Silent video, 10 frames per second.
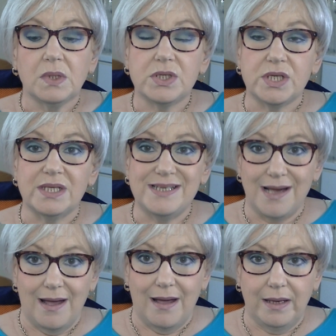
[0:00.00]
to the
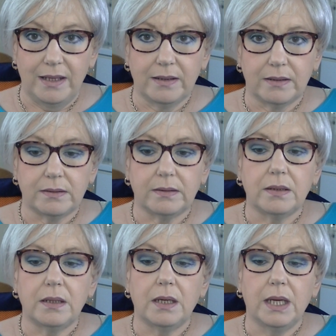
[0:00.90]
dye,
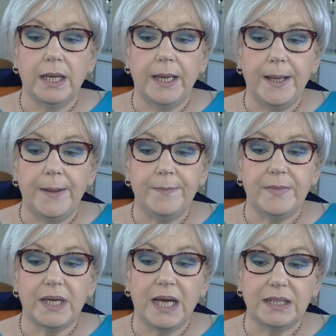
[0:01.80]

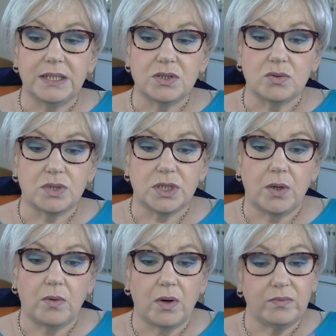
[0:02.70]
and there's
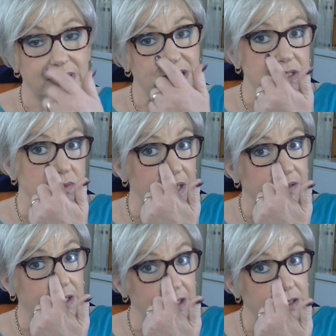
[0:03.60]
also, this is where
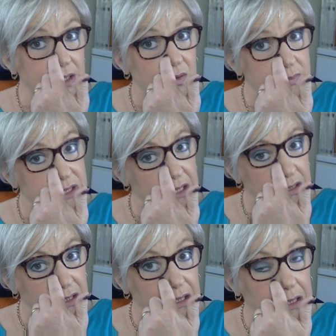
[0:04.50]
the kidney comes in, I
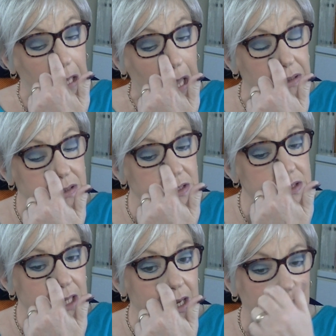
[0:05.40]
think. The
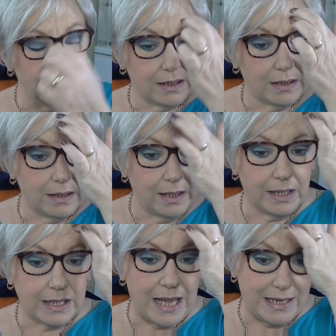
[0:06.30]
dye
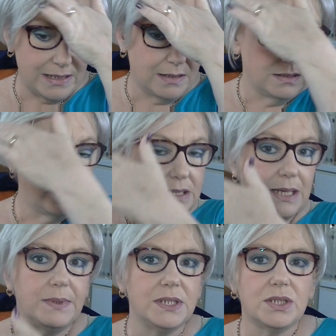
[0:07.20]
can
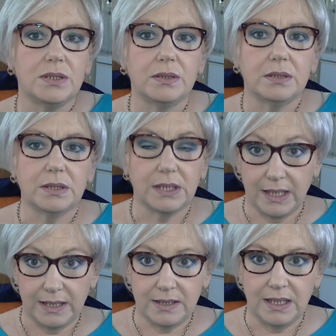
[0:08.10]
damage the
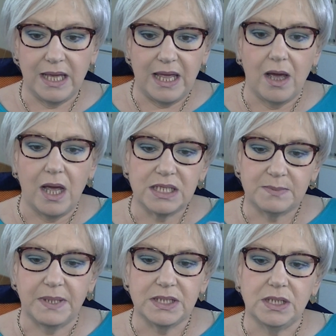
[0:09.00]
kidney,
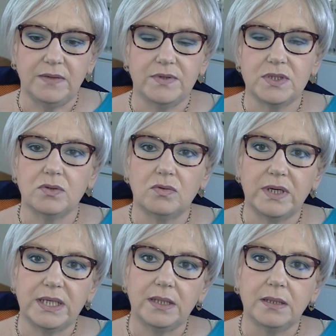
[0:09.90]
especially if there's
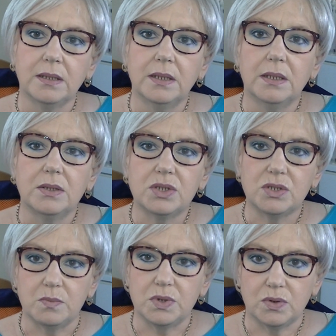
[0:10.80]
already
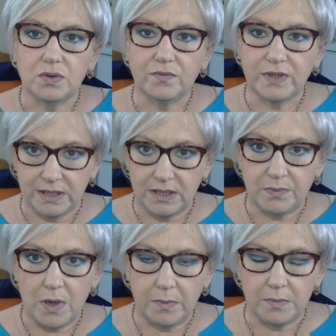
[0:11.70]
some sort of kidney
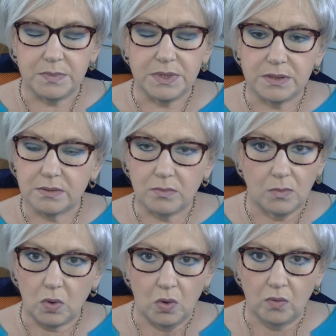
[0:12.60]
problems
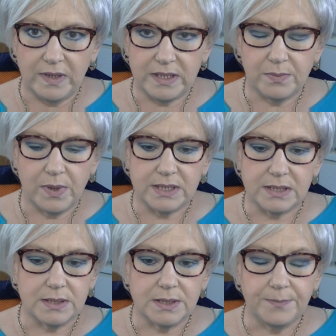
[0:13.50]
already
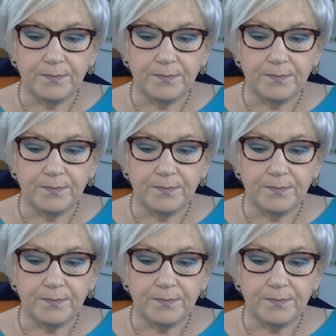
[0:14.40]
present.